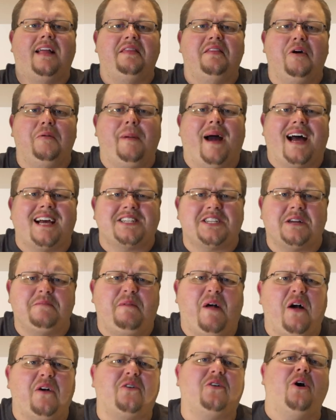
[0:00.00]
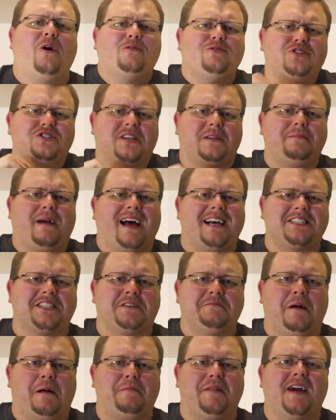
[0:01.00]
Hello, basketball coaches and
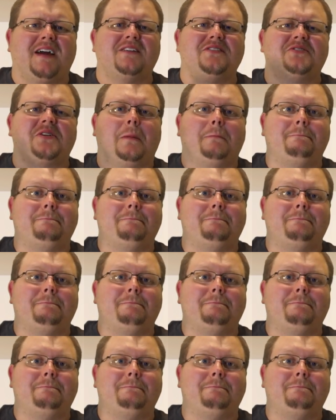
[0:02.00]
basketball players.